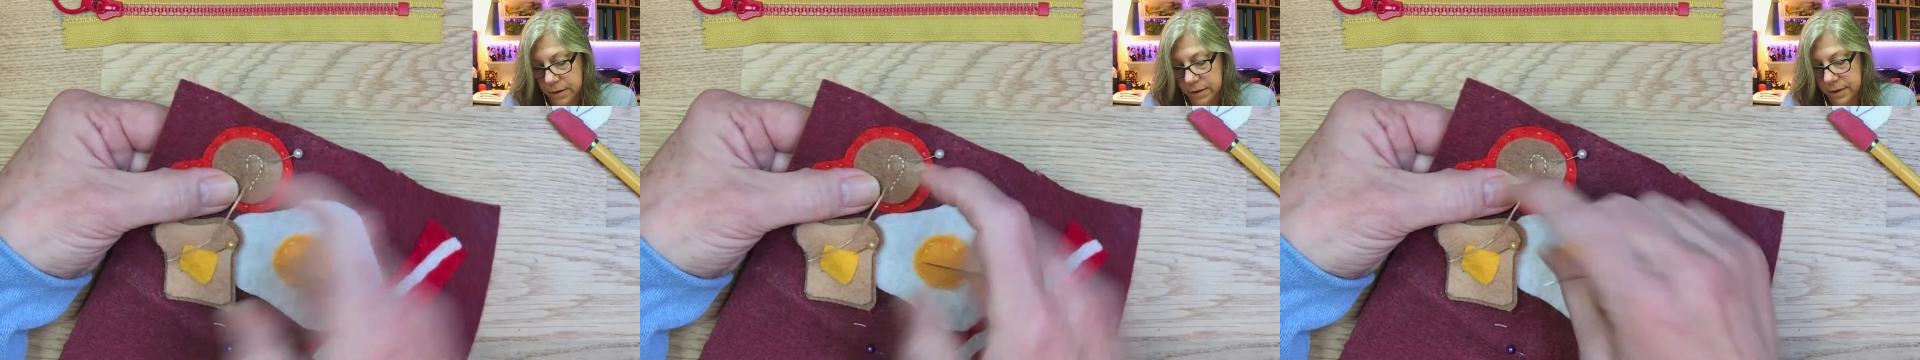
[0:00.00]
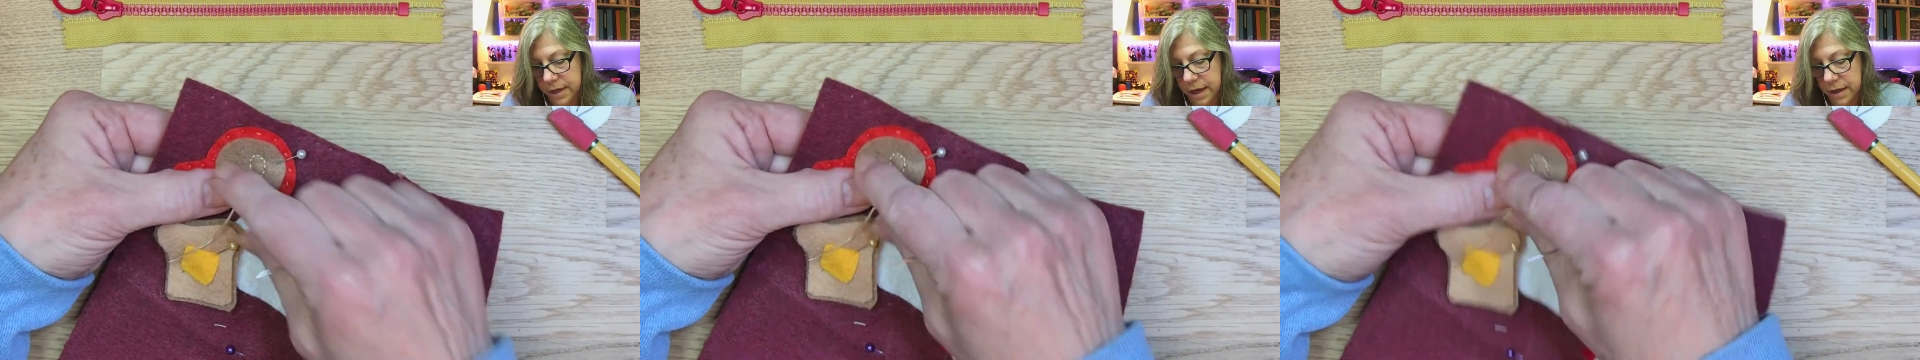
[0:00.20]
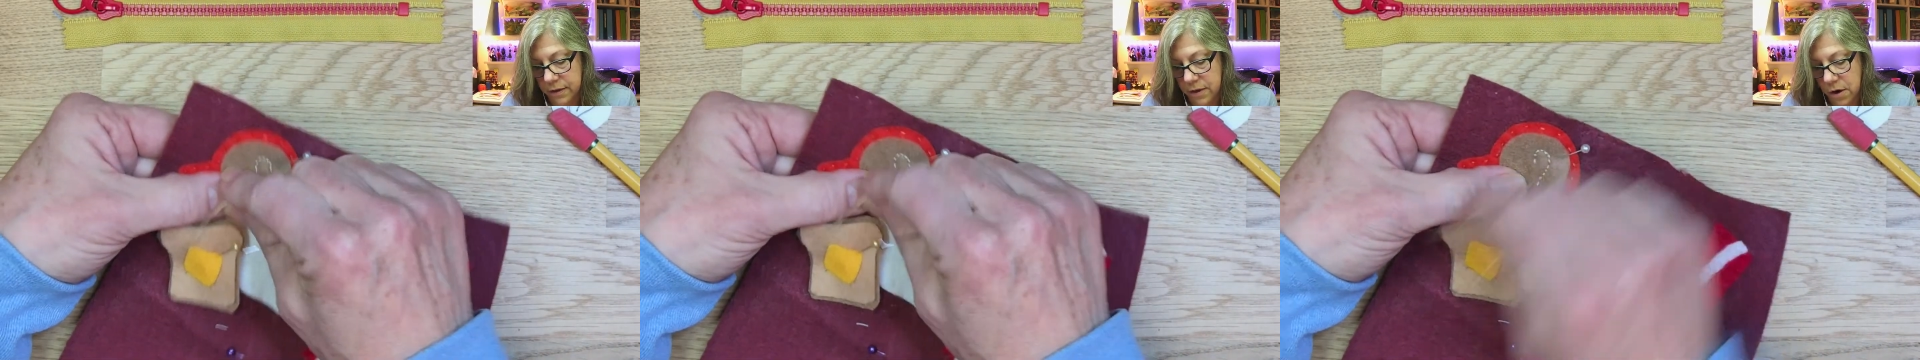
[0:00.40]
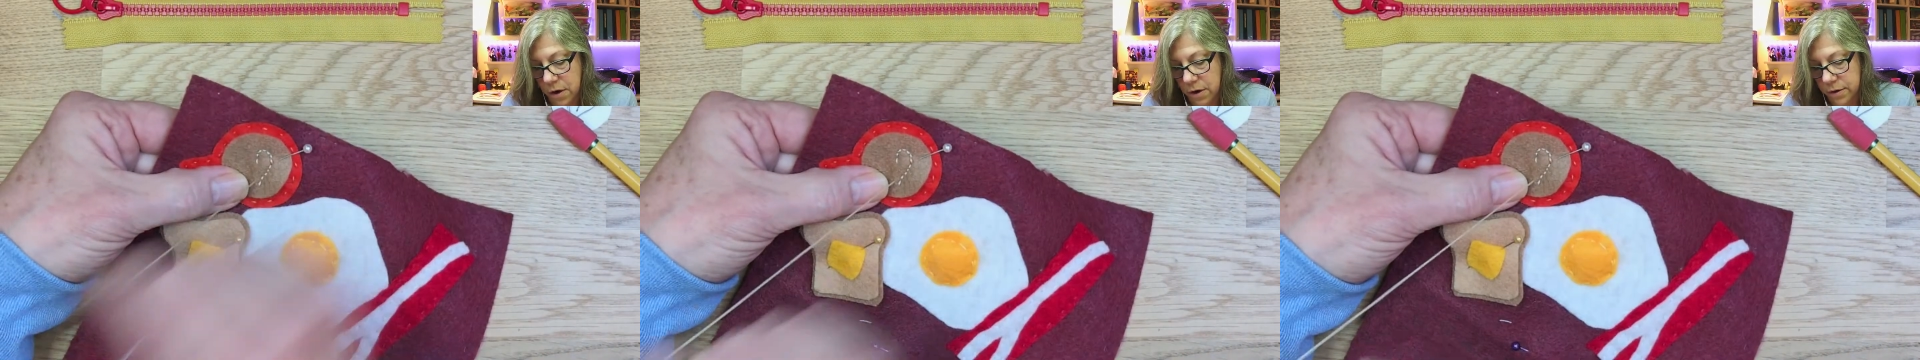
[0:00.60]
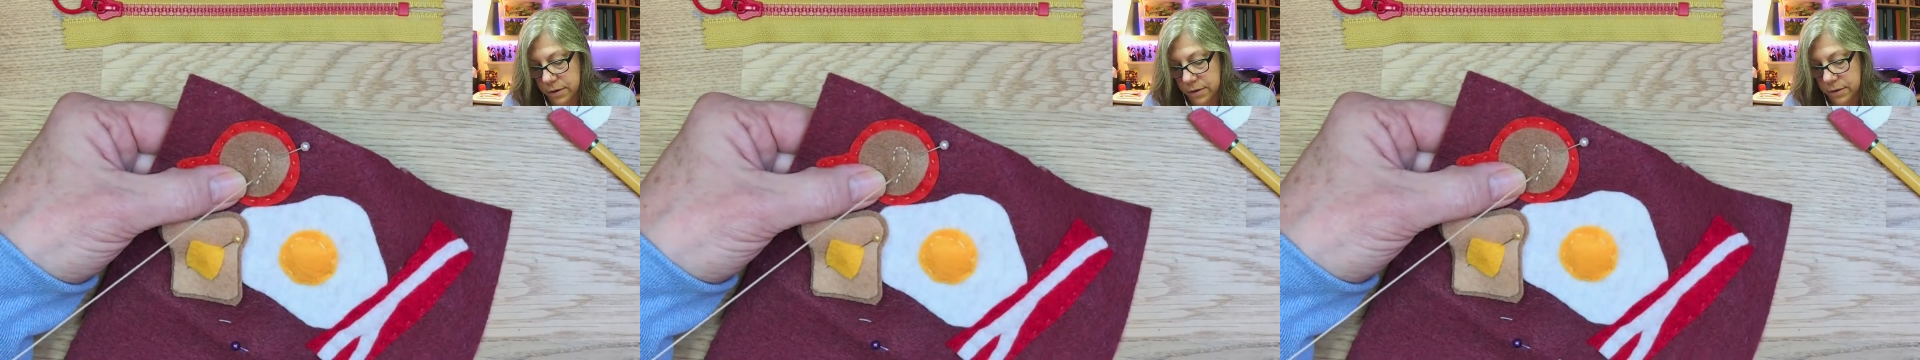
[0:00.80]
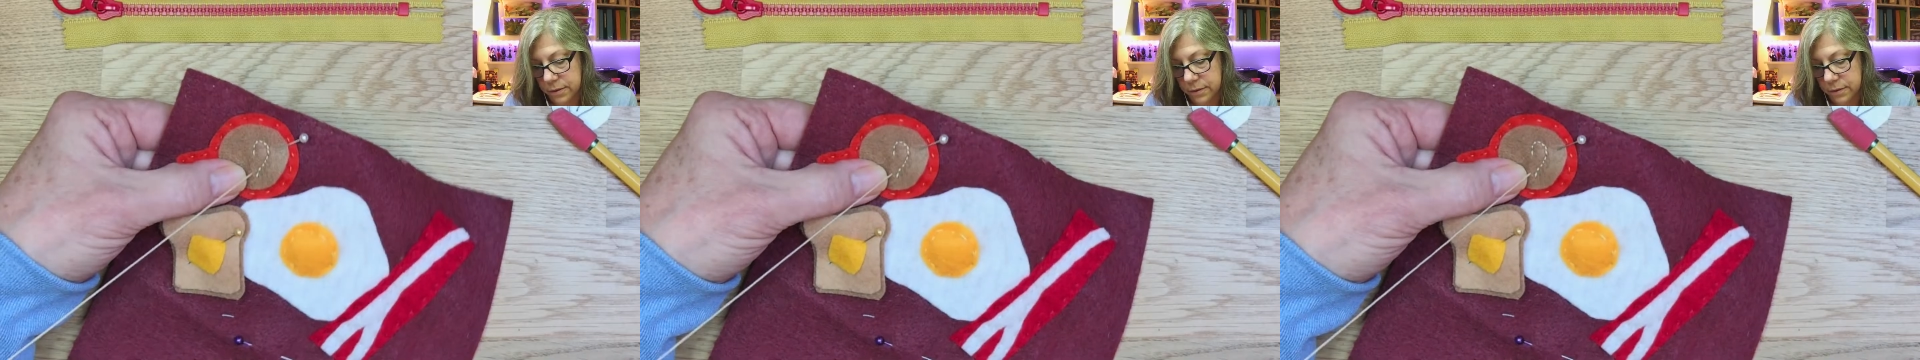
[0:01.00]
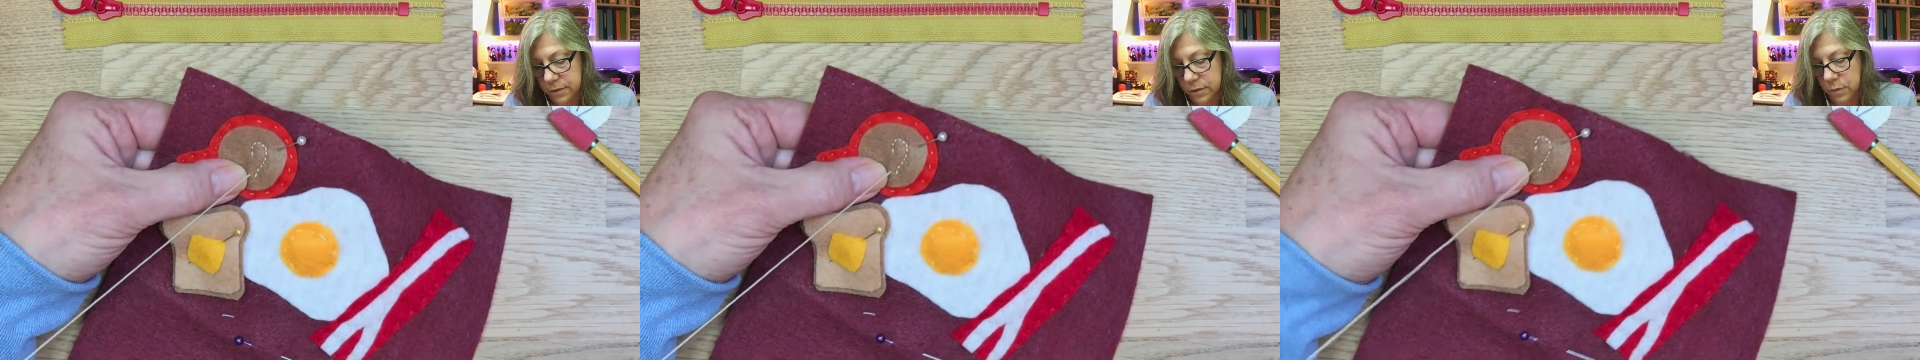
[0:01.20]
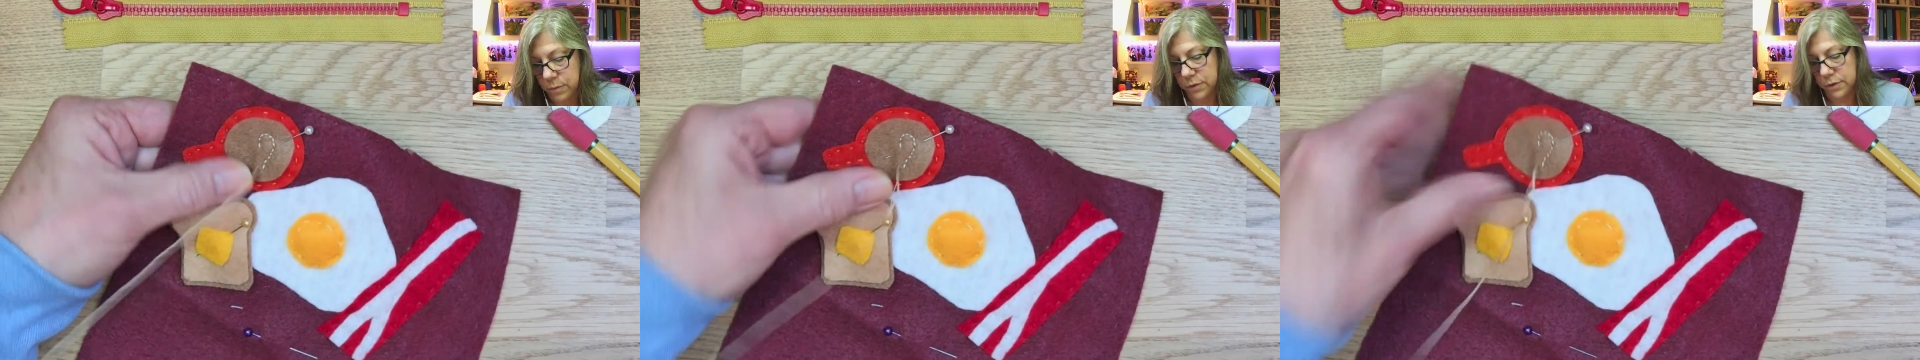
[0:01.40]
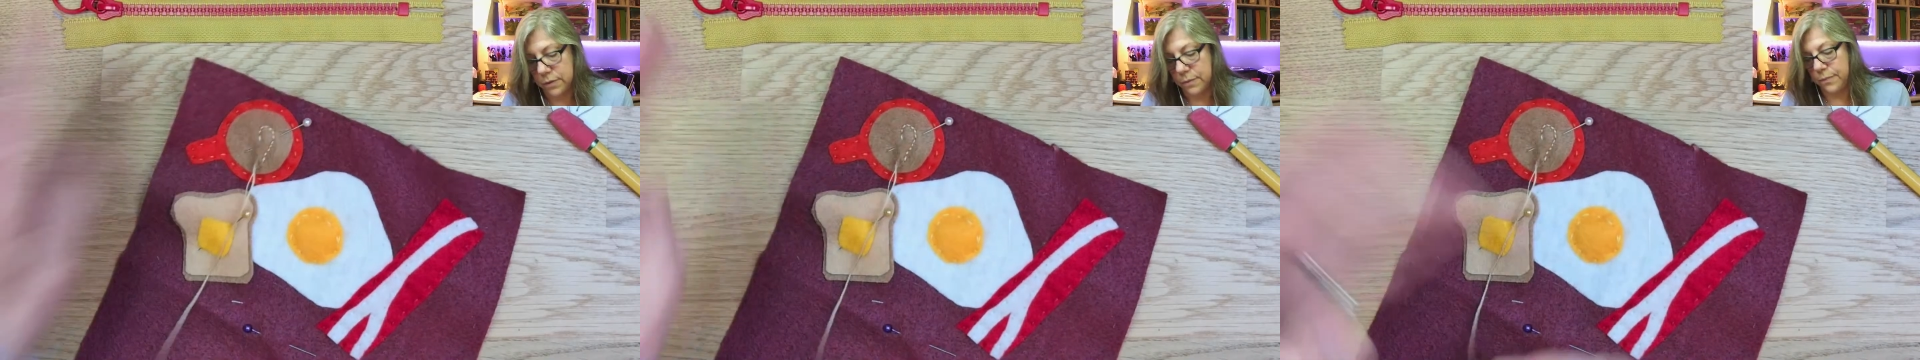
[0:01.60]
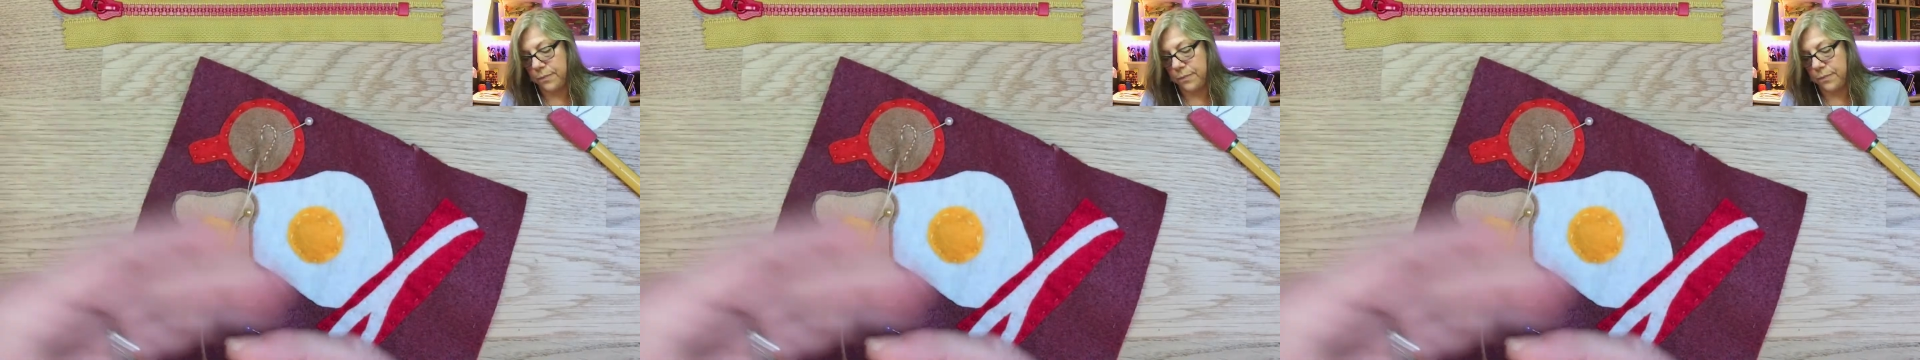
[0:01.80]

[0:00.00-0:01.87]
side of the heart. Oops.